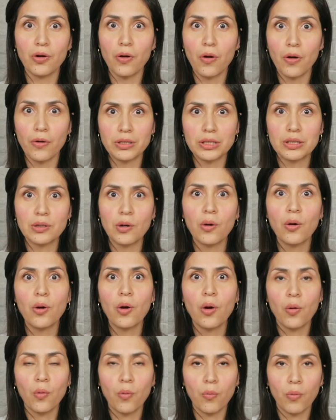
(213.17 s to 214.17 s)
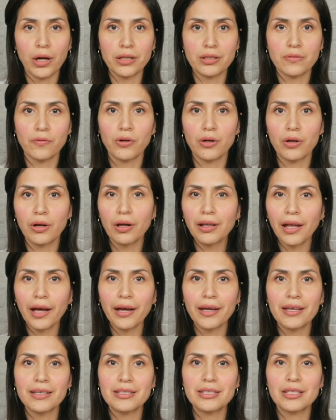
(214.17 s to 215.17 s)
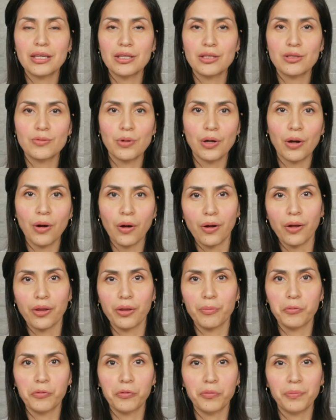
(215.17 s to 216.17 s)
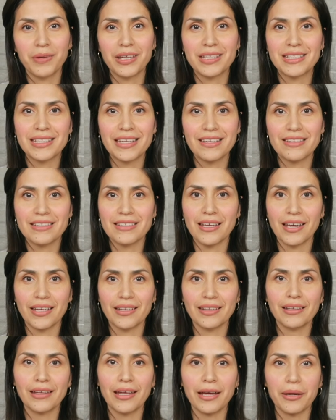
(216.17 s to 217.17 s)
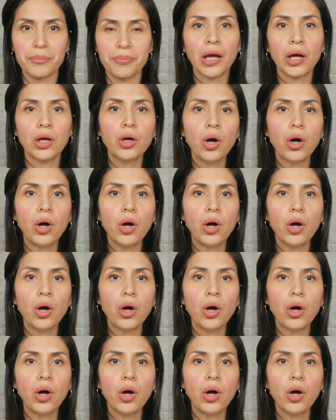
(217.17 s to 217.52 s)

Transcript: also watch for your clients doing all the movements inside the lamp.